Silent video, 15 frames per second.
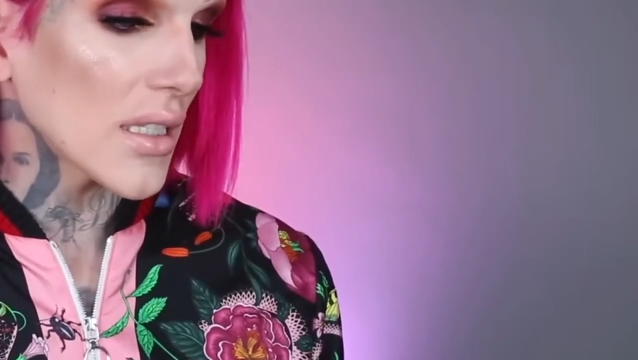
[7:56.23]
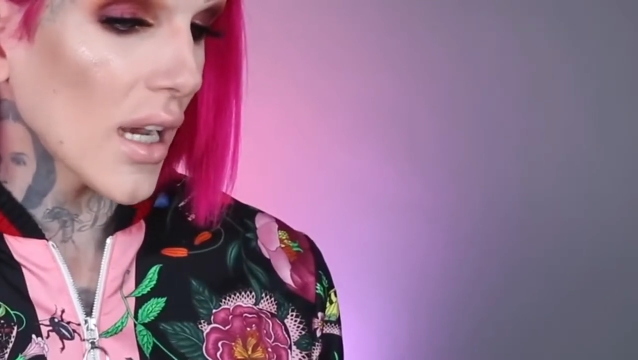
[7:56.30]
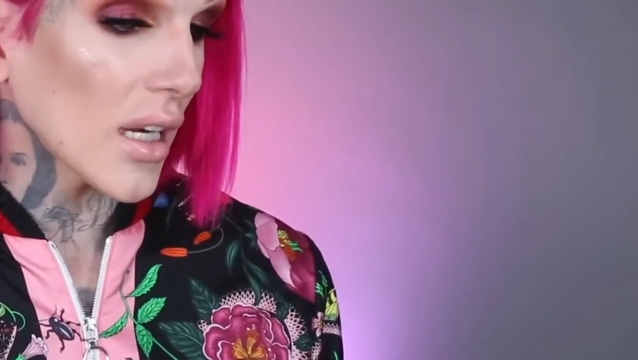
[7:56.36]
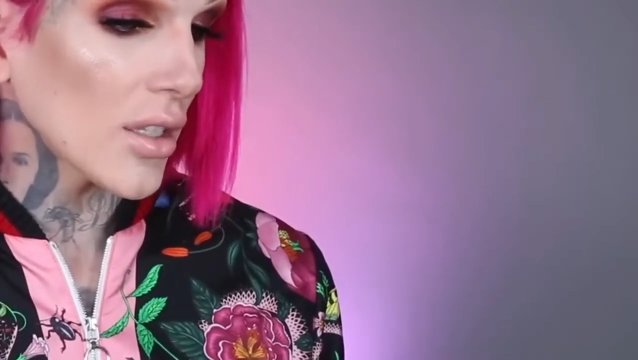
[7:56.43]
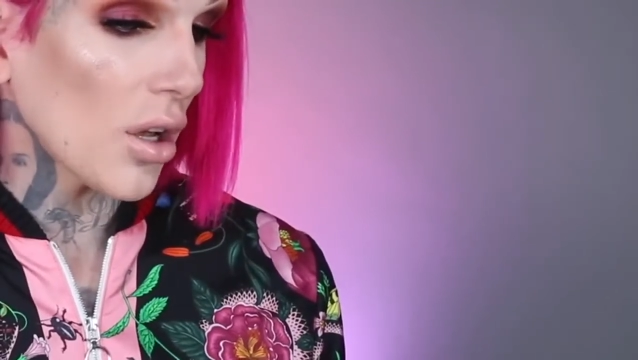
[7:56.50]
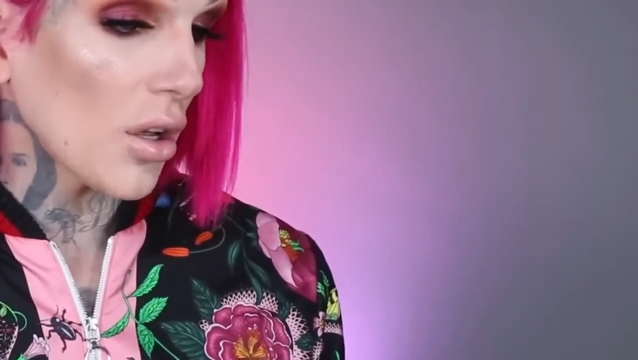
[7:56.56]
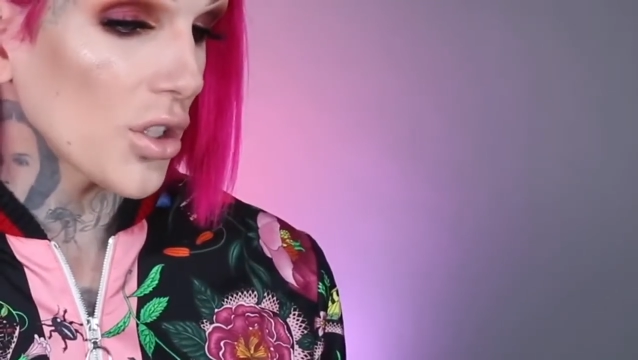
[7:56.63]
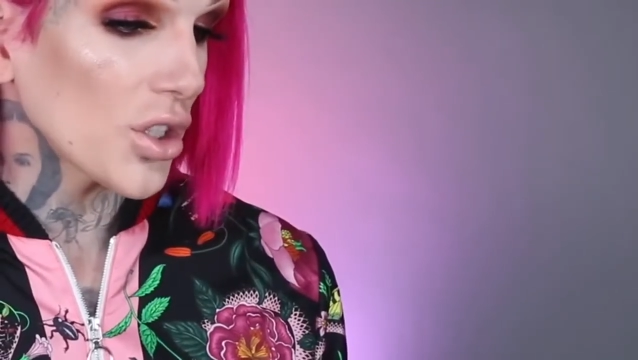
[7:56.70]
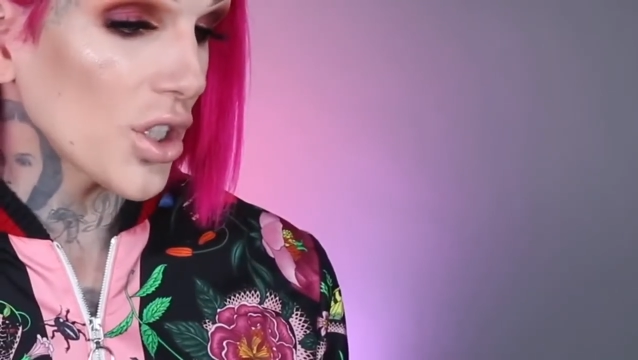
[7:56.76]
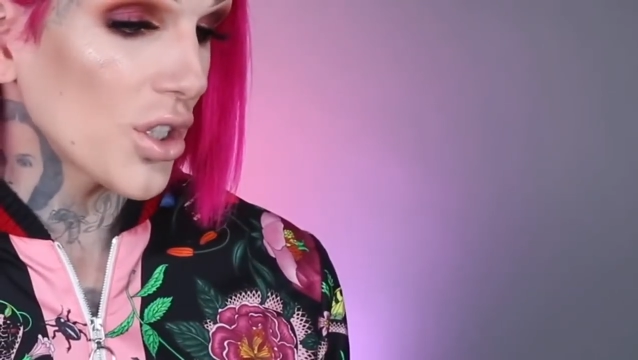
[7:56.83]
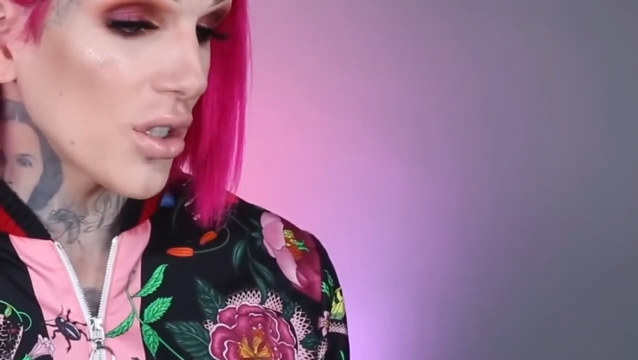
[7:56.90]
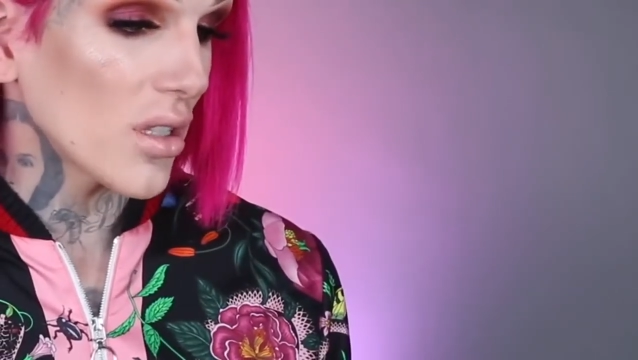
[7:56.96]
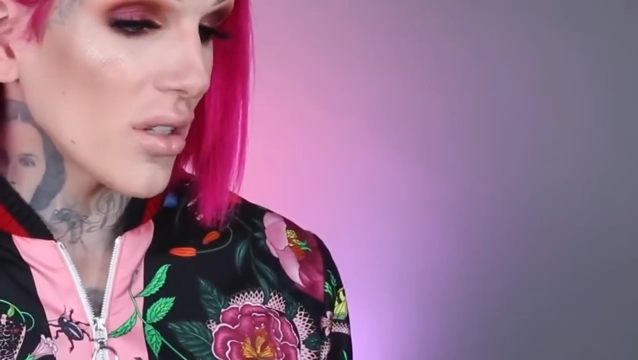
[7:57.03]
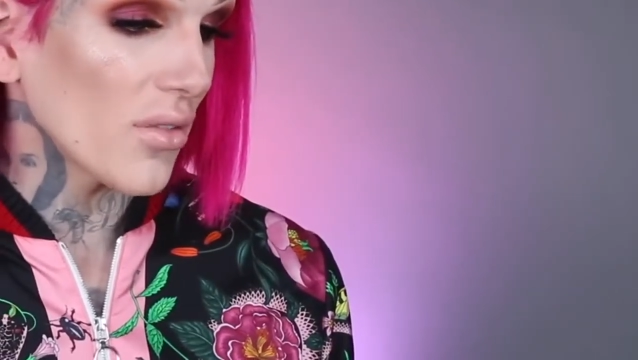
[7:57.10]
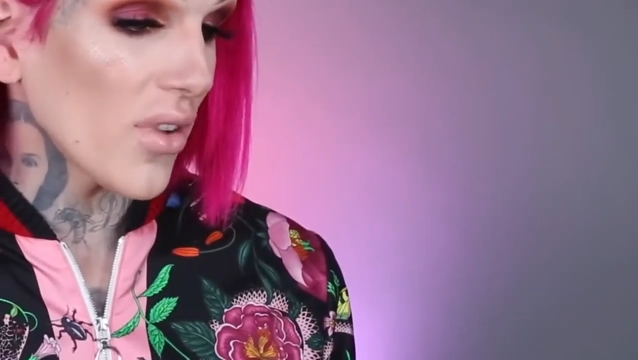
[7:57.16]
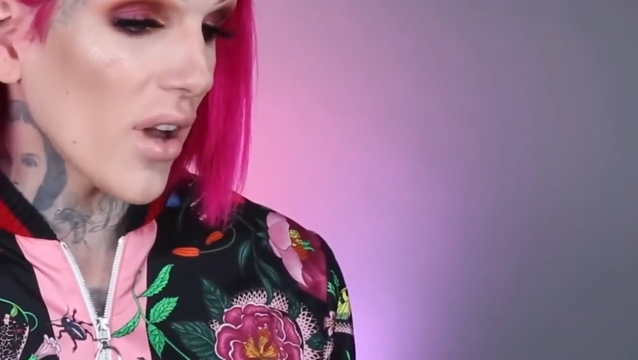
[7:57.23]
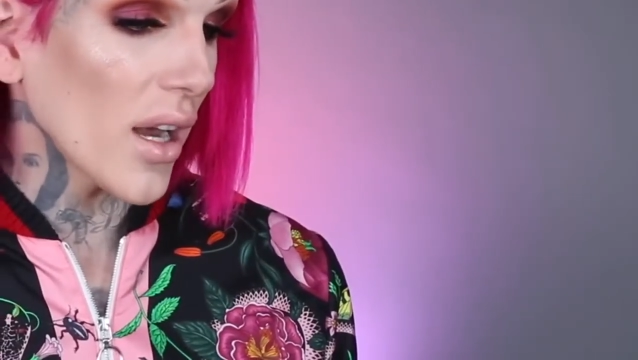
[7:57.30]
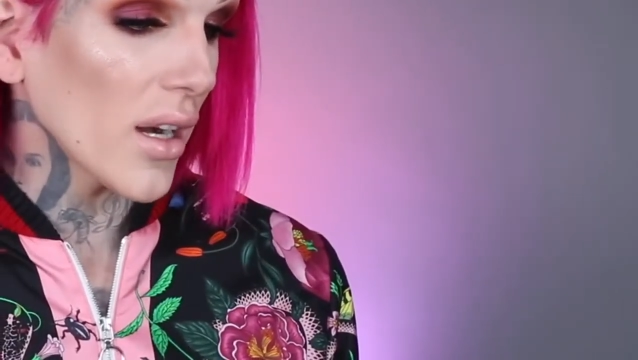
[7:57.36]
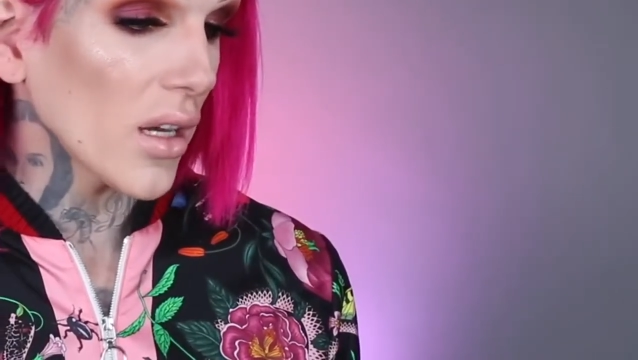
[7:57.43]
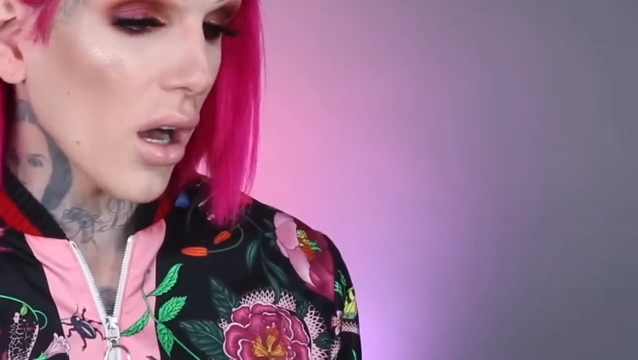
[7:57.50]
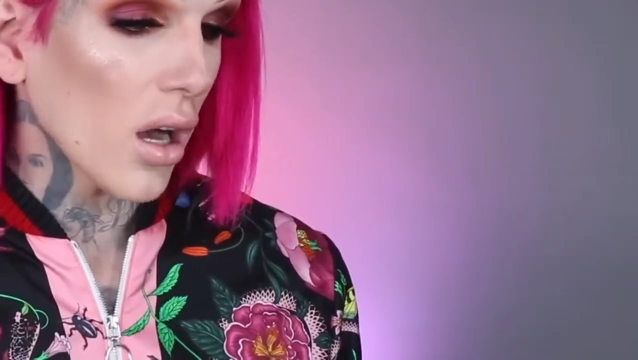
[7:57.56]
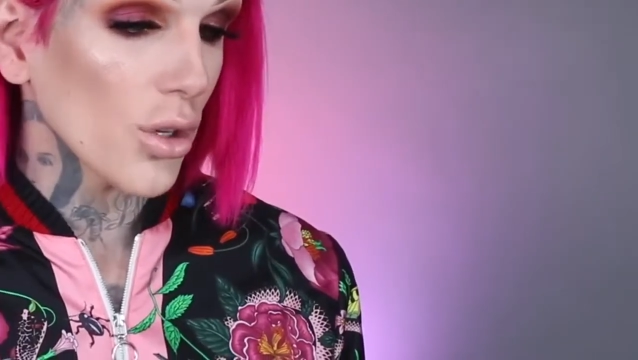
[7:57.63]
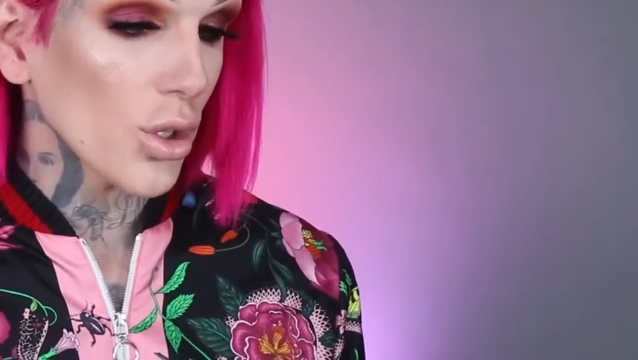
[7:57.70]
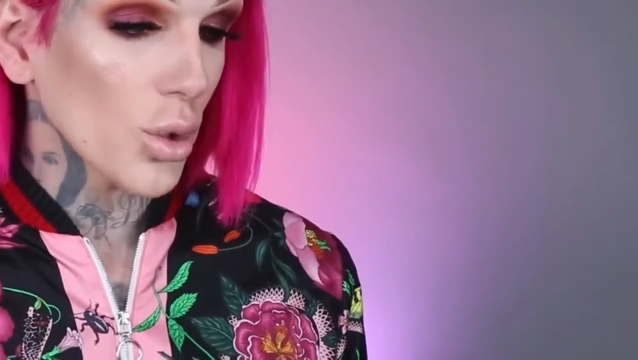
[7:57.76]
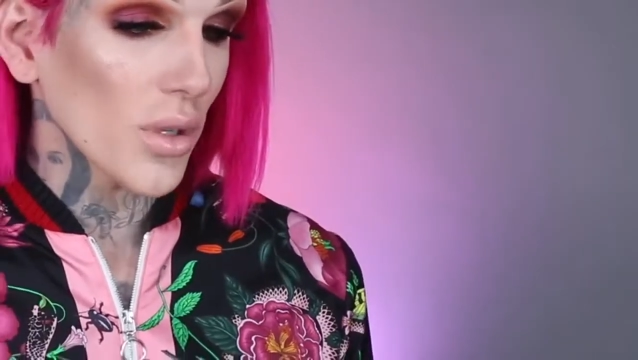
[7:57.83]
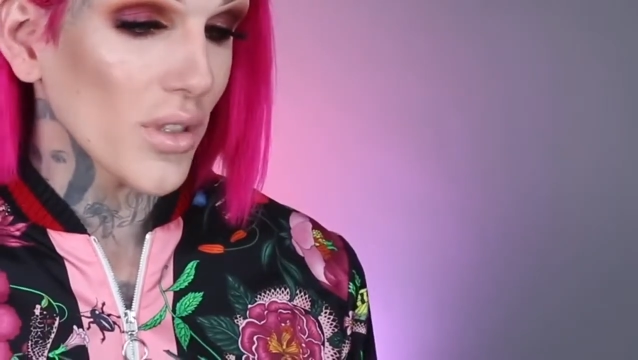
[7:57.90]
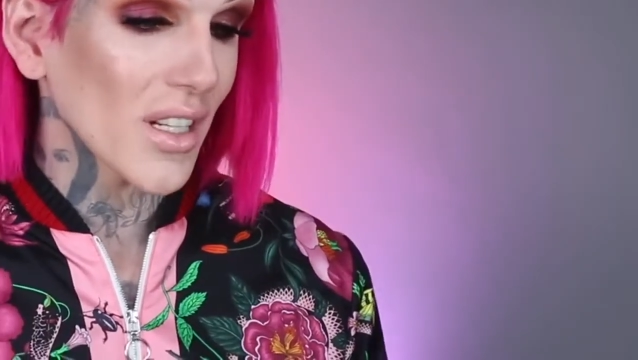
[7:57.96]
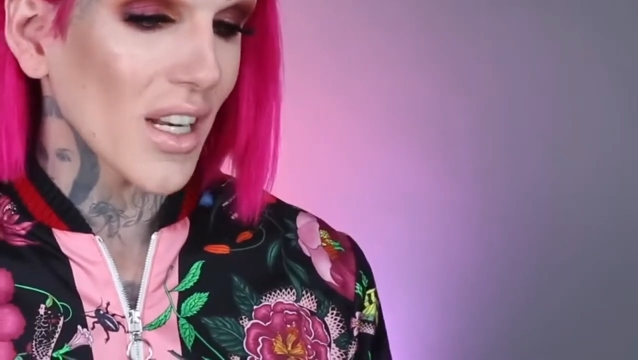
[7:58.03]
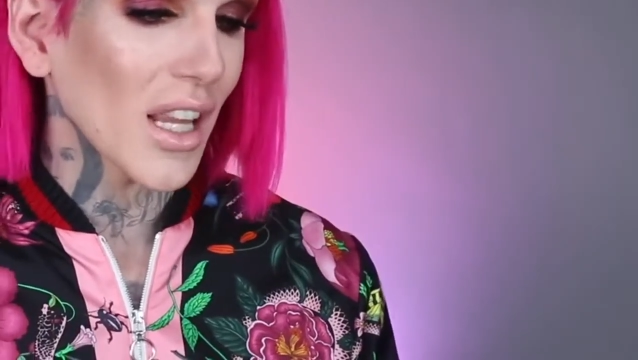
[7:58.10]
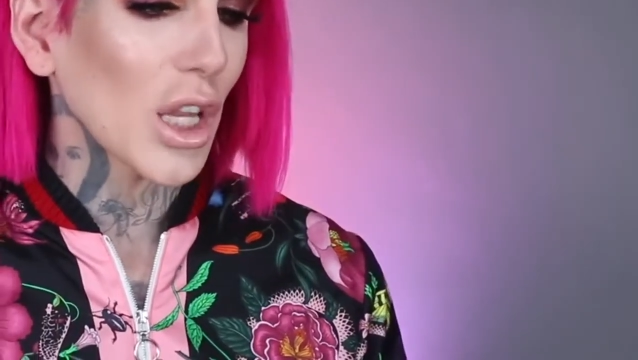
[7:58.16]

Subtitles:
technology to define contours and